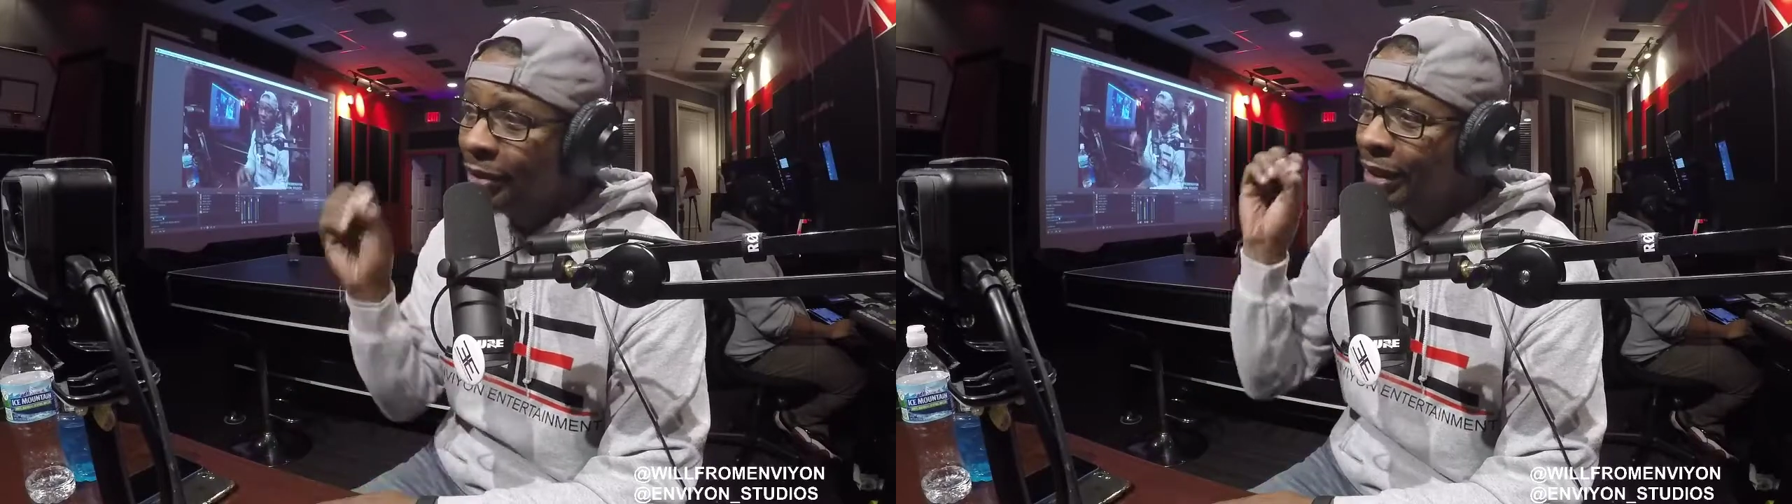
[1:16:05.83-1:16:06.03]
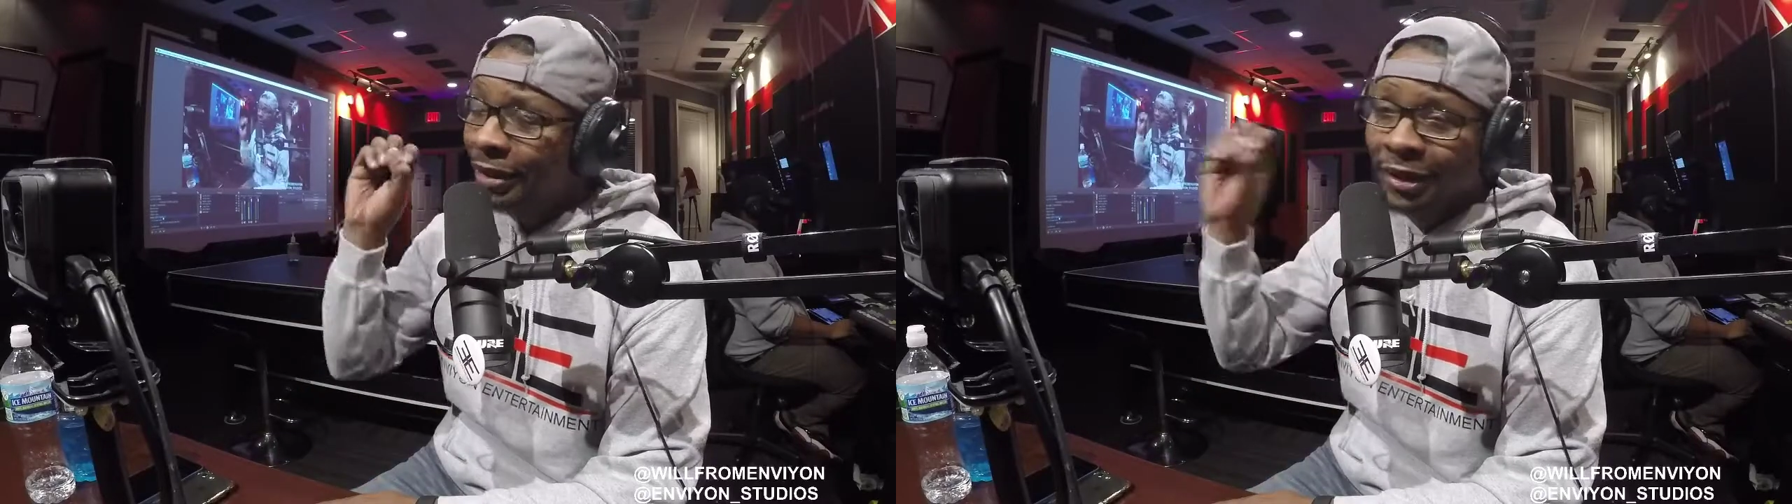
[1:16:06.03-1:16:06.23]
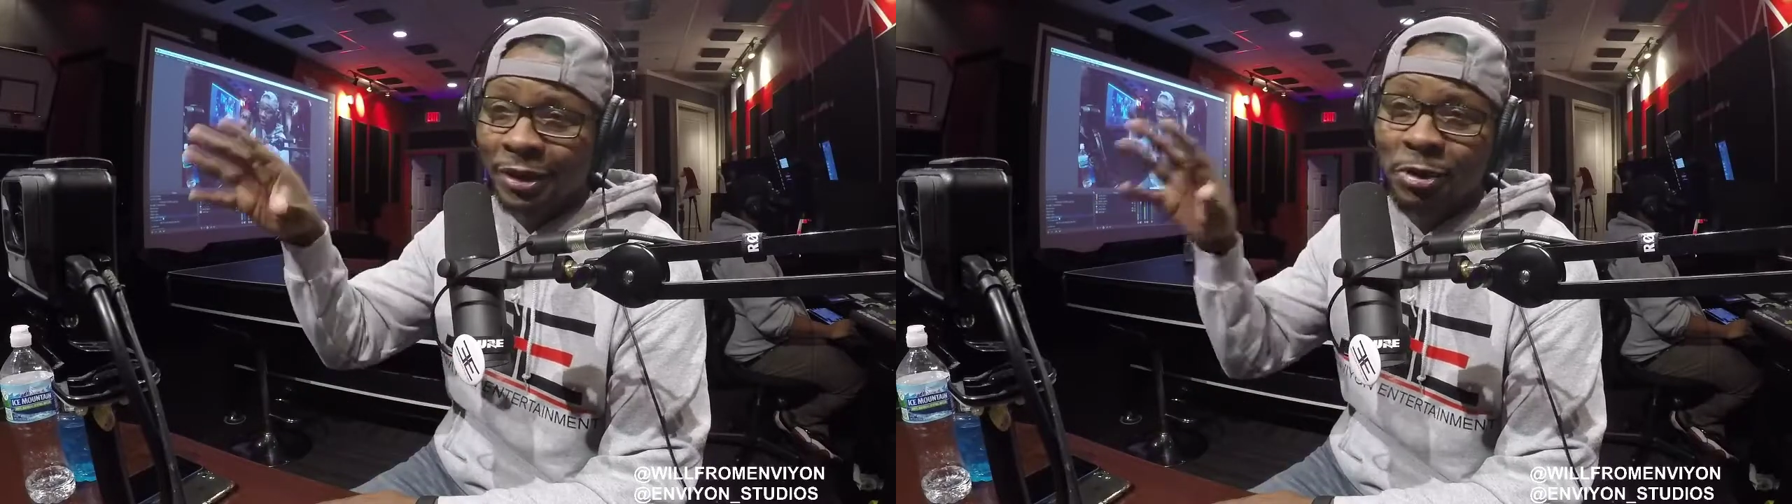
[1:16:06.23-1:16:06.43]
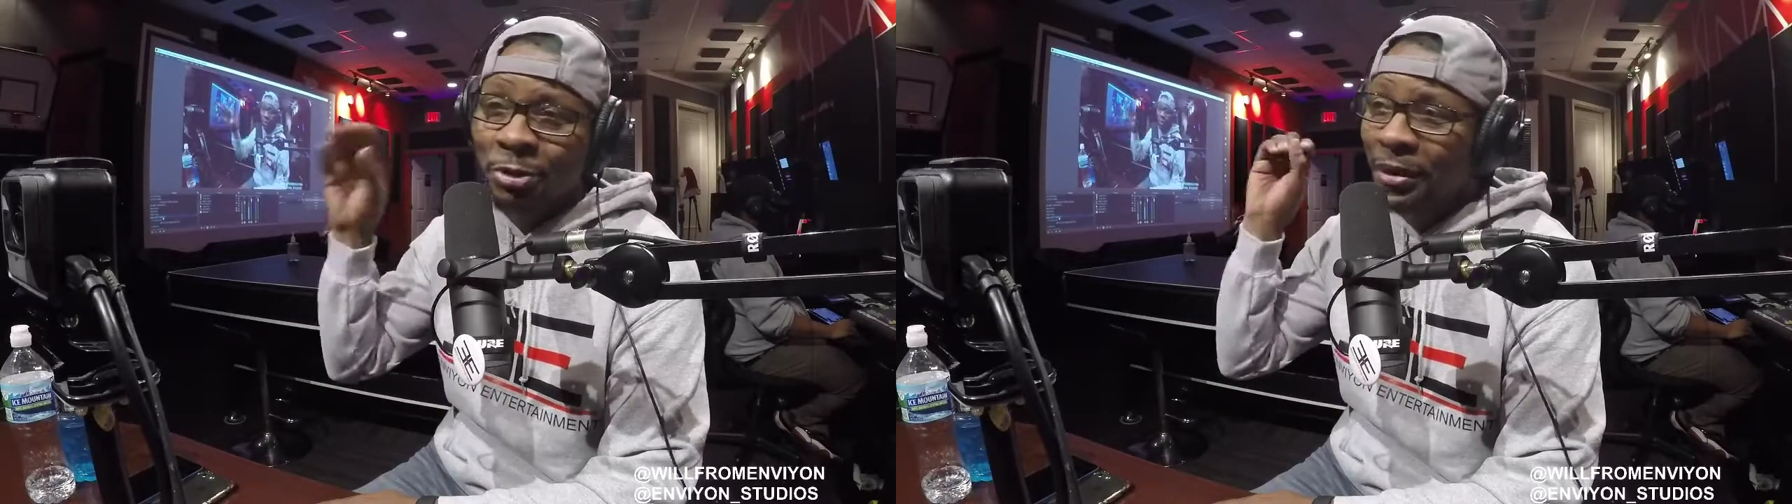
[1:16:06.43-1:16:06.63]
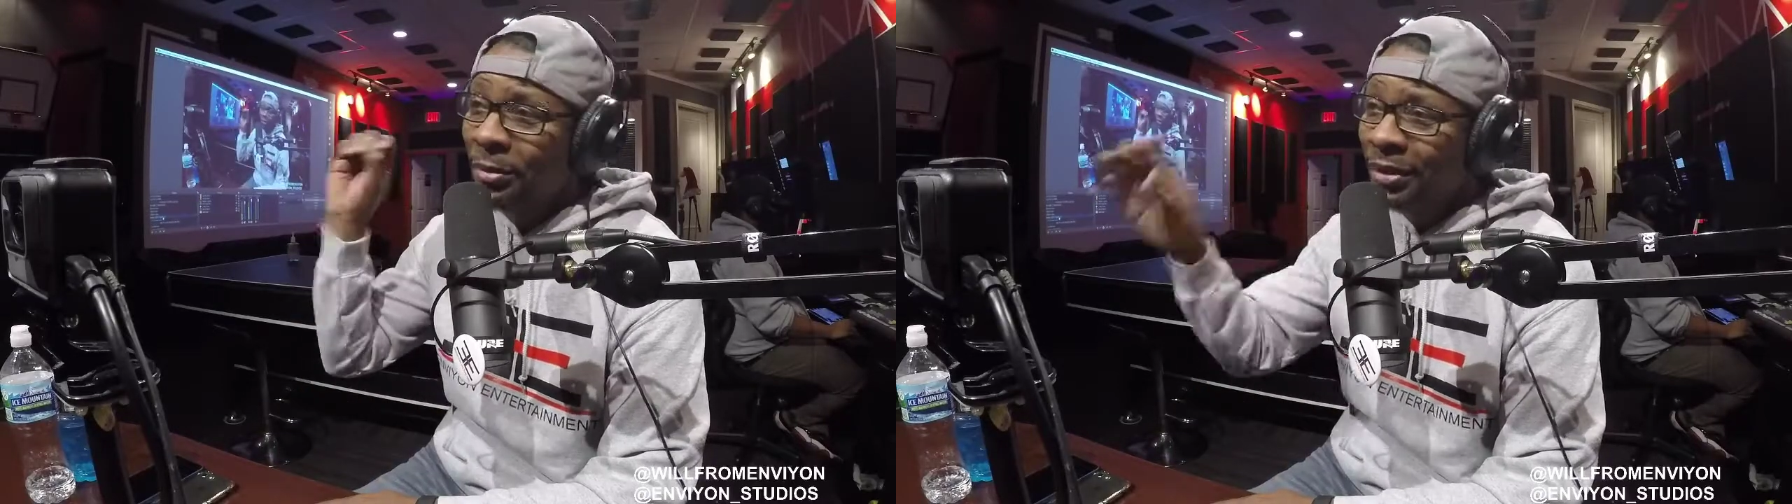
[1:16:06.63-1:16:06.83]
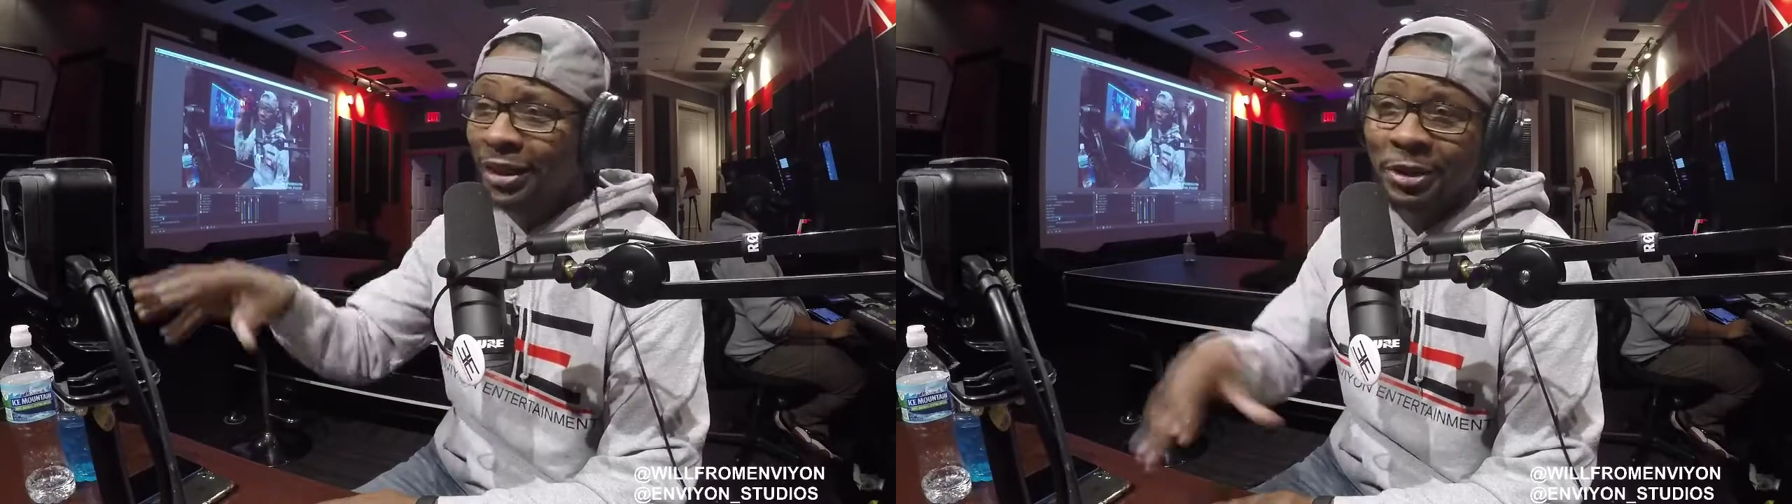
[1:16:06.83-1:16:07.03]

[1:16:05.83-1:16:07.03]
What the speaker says: get to the newspapers and the